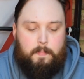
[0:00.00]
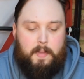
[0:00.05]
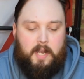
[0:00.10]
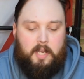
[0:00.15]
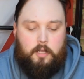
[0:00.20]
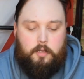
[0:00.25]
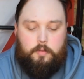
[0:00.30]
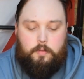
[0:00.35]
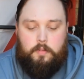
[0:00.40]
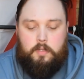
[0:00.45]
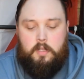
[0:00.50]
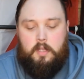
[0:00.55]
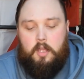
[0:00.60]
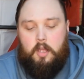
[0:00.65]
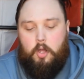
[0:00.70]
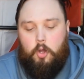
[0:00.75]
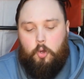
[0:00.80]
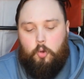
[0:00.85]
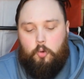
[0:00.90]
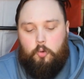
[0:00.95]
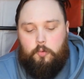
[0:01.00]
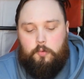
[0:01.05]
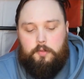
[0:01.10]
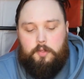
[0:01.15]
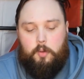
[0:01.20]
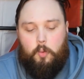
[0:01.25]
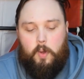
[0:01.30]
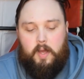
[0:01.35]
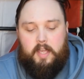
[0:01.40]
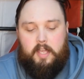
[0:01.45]
bellow all
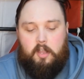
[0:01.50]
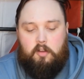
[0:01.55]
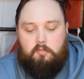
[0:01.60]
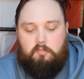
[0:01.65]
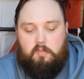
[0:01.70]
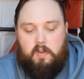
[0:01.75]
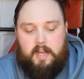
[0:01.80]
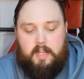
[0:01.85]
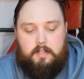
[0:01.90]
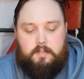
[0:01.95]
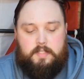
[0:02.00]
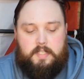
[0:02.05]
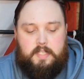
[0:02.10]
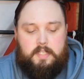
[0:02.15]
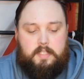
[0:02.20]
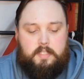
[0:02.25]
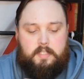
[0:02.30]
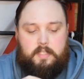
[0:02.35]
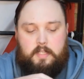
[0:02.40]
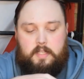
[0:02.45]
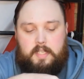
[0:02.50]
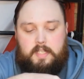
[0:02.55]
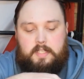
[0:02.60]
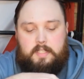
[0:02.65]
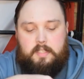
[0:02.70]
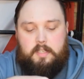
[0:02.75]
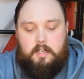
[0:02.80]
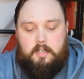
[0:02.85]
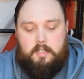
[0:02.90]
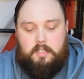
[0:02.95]
the way around it. So
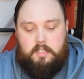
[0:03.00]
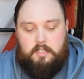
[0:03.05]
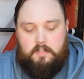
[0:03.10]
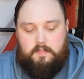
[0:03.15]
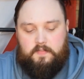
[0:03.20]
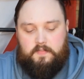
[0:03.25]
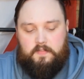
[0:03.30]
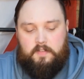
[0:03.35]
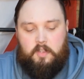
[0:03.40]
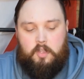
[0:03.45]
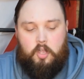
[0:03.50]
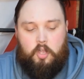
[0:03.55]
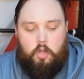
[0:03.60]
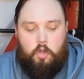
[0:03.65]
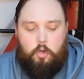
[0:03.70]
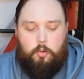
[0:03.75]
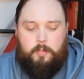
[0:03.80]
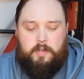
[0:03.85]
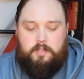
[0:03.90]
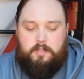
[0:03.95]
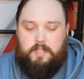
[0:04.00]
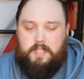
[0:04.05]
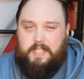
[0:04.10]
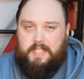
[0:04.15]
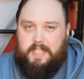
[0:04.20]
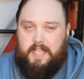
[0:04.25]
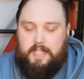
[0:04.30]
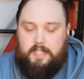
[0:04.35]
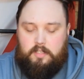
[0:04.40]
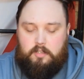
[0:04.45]
this kind of almost
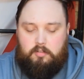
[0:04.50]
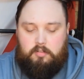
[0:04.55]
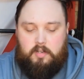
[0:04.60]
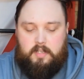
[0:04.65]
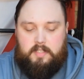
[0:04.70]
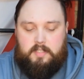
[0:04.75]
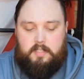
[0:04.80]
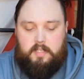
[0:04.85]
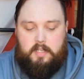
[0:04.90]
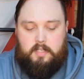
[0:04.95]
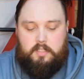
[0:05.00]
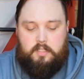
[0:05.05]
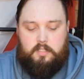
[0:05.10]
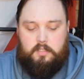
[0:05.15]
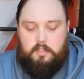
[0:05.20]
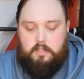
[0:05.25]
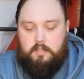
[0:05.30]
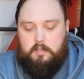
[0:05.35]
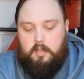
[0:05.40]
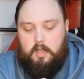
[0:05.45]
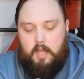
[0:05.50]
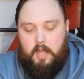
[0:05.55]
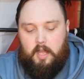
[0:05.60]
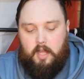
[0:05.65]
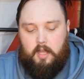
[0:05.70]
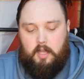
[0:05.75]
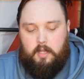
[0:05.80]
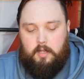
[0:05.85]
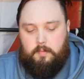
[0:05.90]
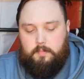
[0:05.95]
Z crest section,
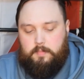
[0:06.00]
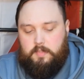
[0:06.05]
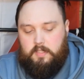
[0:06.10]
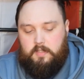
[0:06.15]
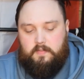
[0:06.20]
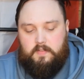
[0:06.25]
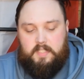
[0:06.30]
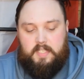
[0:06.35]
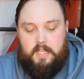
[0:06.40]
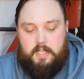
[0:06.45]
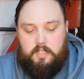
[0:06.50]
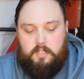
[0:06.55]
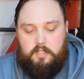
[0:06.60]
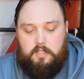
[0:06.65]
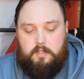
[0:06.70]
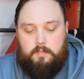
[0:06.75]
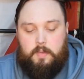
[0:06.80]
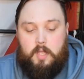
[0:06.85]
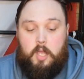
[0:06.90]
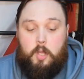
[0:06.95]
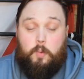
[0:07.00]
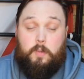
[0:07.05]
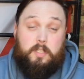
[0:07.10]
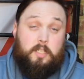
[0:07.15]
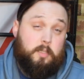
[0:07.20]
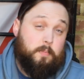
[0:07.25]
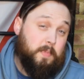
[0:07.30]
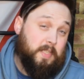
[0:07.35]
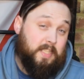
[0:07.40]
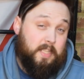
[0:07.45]
sort of section, which
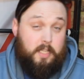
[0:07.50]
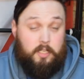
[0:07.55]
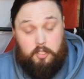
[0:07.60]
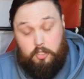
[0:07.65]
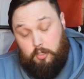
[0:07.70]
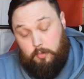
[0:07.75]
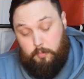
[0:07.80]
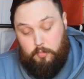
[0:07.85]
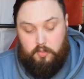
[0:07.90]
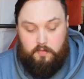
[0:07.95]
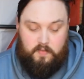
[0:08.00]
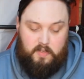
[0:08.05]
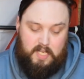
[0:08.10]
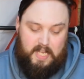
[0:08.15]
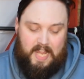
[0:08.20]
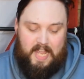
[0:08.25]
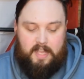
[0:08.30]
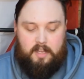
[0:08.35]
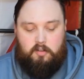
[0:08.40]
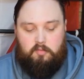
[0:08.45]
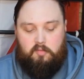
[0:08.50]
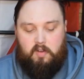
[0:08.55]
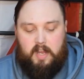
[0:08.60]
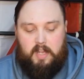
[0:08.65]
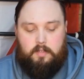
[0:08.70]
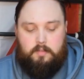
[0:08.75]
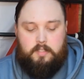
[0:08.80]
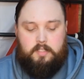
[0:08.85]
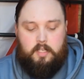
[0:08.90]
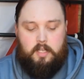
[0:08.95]
just means that you can move your neck
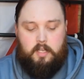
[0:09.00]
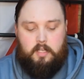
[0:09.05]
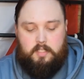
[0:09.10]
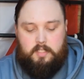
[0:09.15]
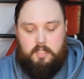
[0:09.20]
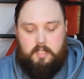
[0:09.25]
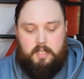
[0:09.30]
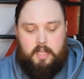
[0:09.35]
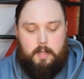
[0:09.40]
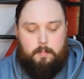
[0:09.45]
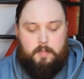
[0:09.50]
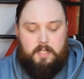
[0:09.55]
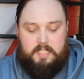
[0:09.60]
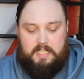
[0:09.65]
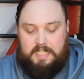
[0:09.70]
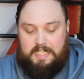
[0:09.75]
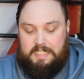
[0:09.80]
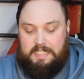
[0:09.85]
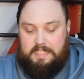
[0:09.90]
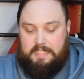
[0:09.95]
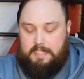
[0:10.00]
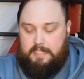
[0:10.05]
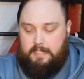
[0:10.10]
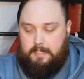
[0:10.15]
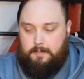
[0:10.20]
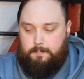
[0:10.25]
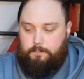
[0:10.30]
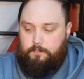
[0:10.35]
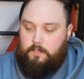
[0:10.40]
around sort of that much easier.